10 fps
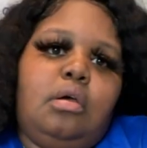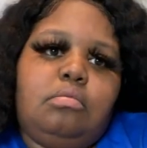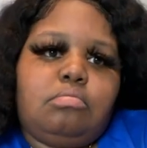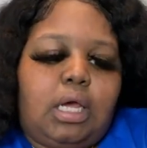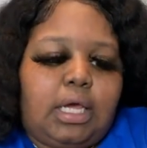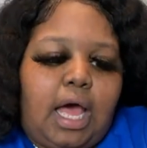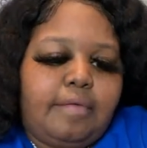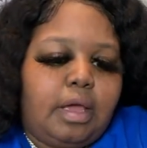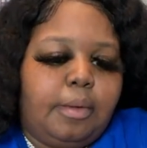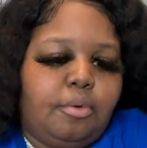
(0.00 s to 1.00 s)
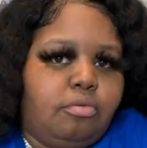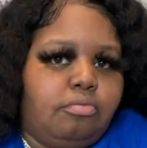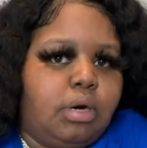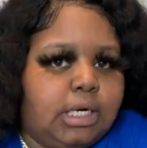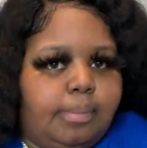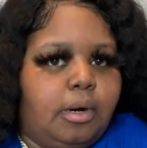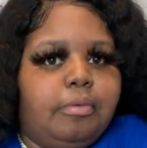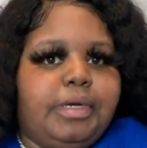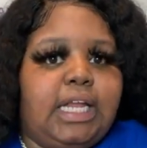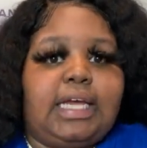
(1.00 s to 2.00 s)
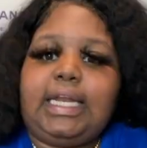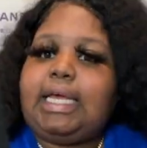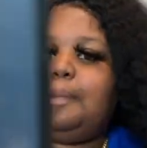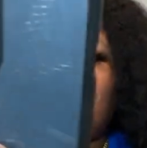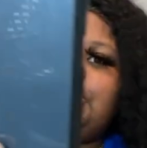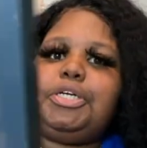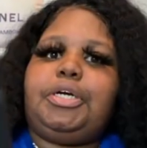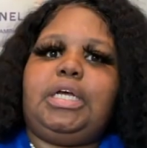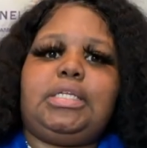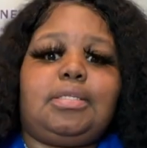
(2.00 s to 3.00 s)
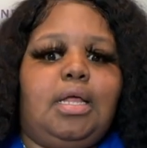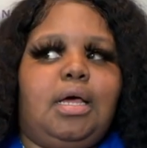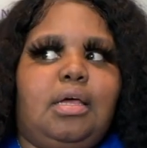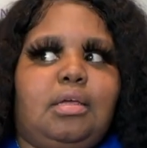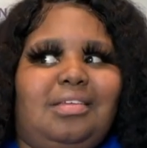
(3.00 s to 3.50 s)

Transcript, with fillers: like i've had people run up on me like can i get a picture and it's like